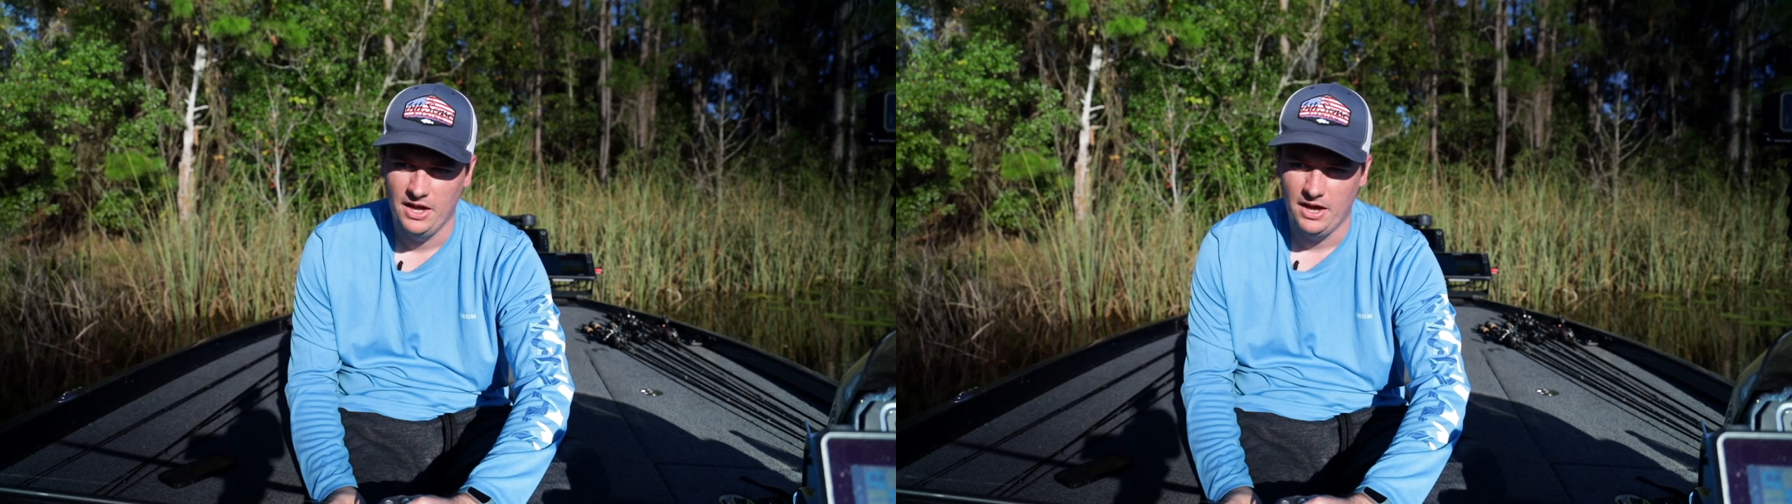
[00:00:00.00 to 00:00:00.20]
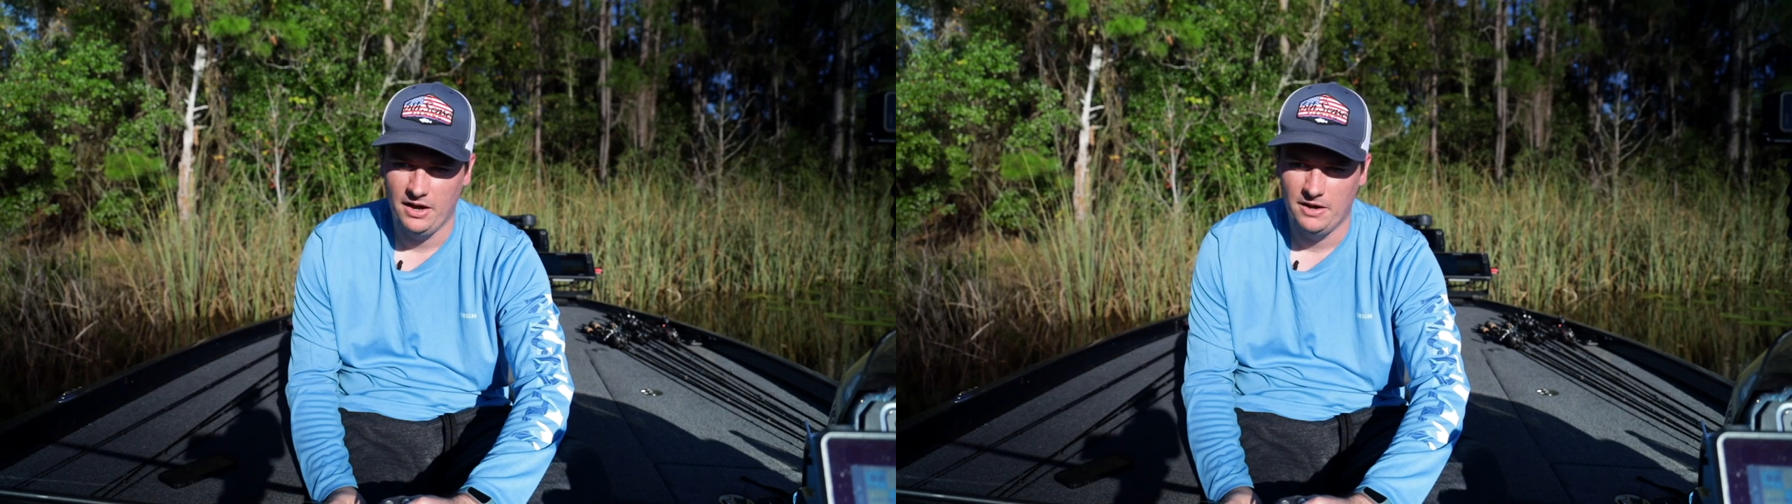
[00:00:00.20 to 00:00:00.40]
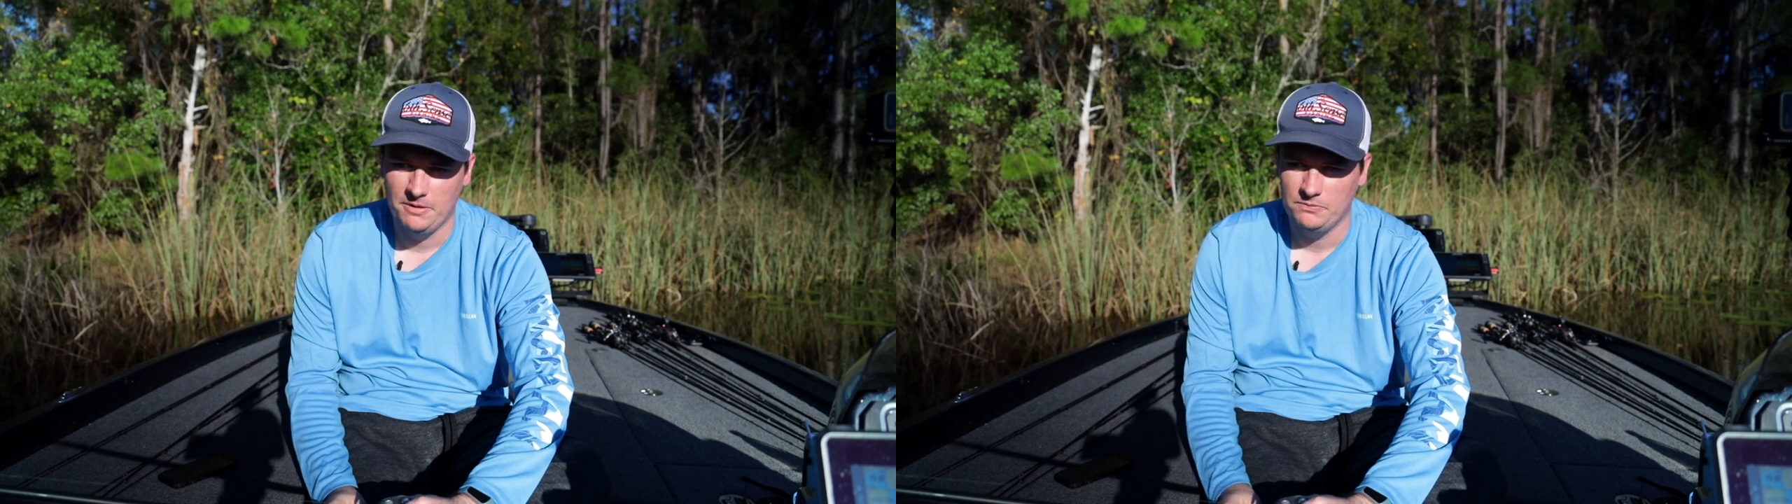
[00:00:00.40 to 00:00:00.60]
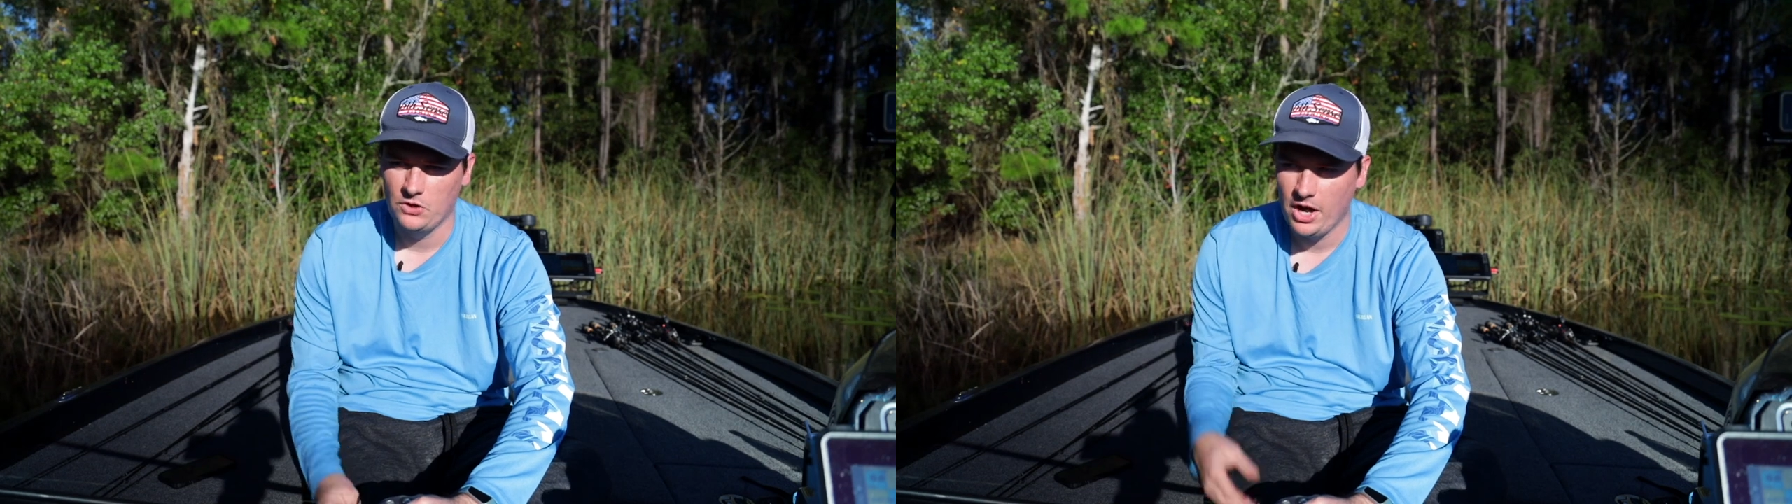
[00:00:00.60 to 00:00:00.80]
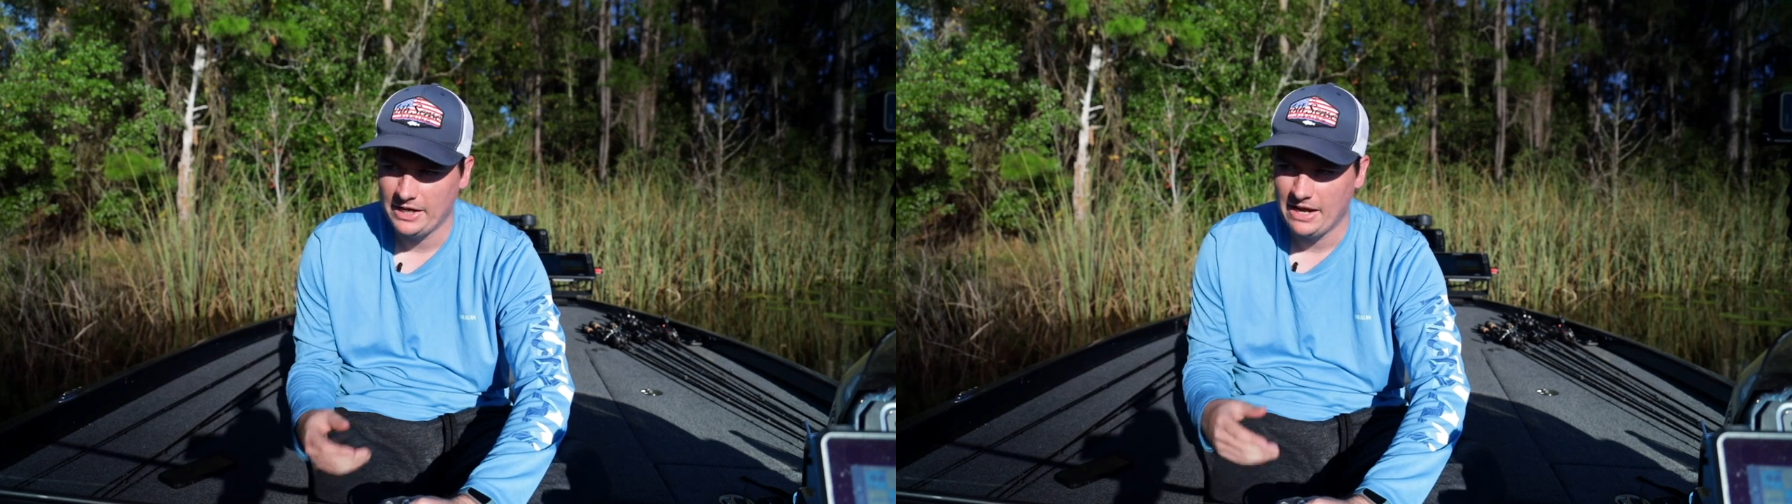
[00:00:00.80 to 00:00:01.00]
Um,
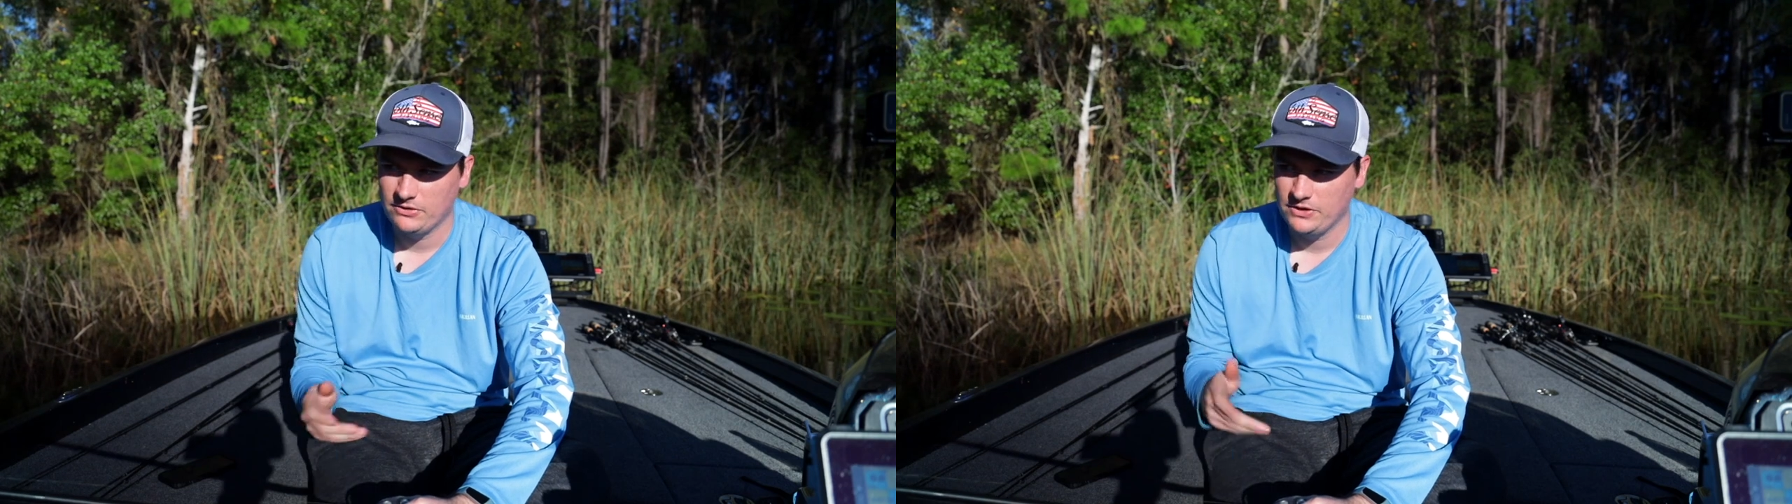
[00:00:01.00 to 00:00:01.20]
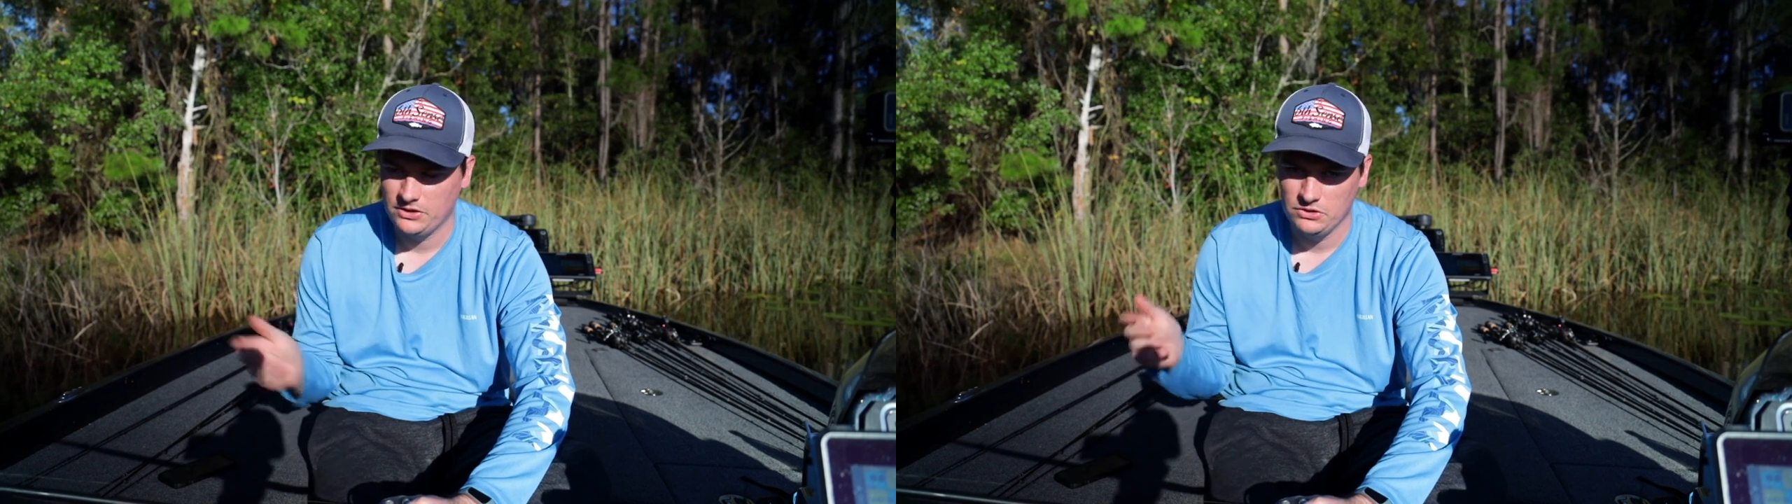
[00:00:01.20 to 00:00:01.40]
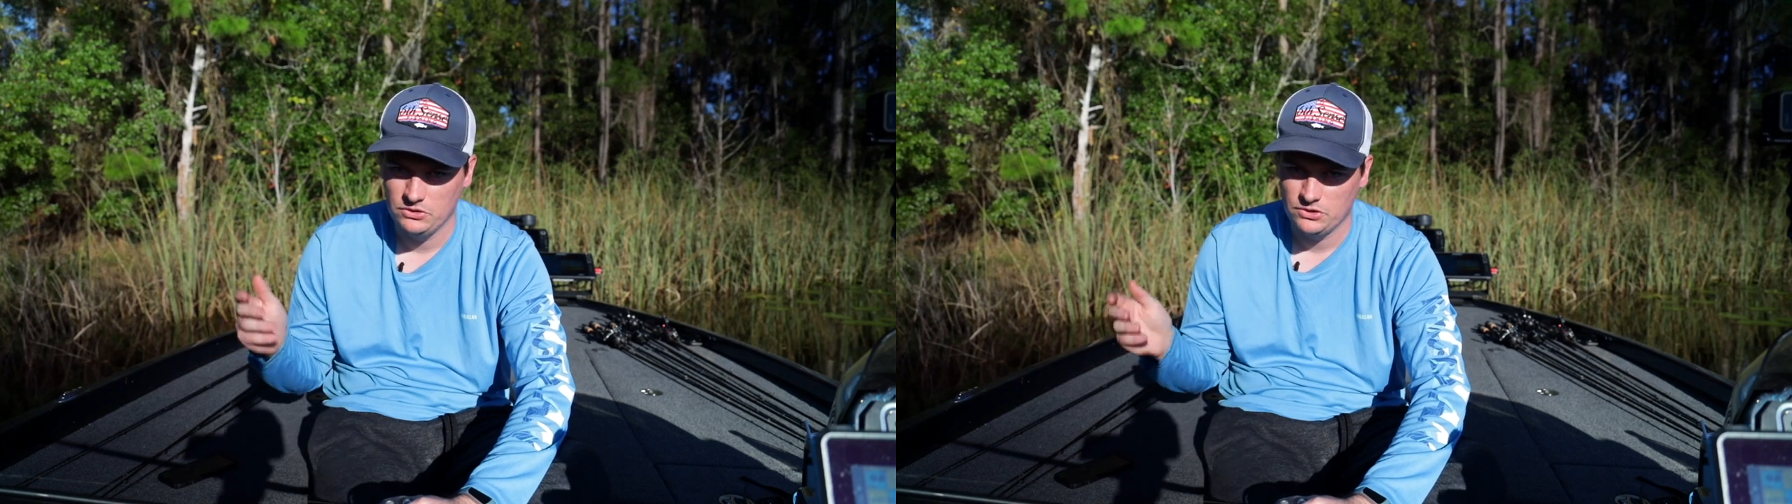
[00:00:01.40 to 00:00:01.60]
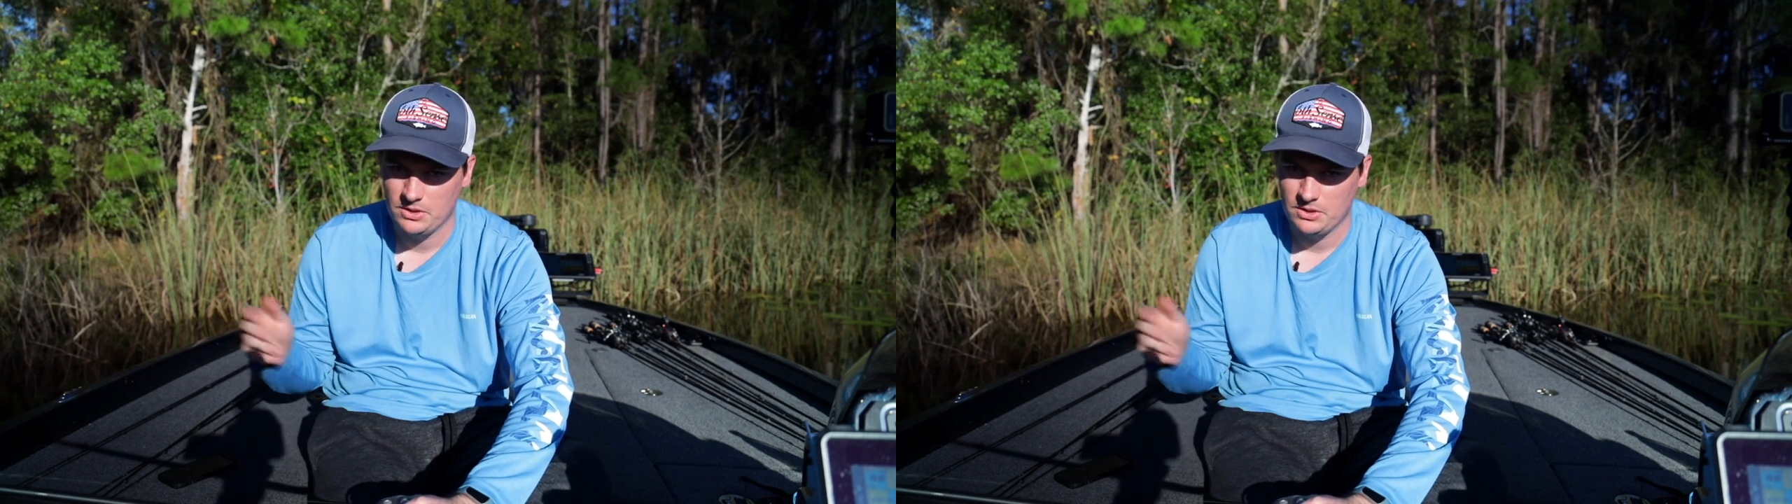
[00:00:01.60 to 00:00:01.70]
not everything you use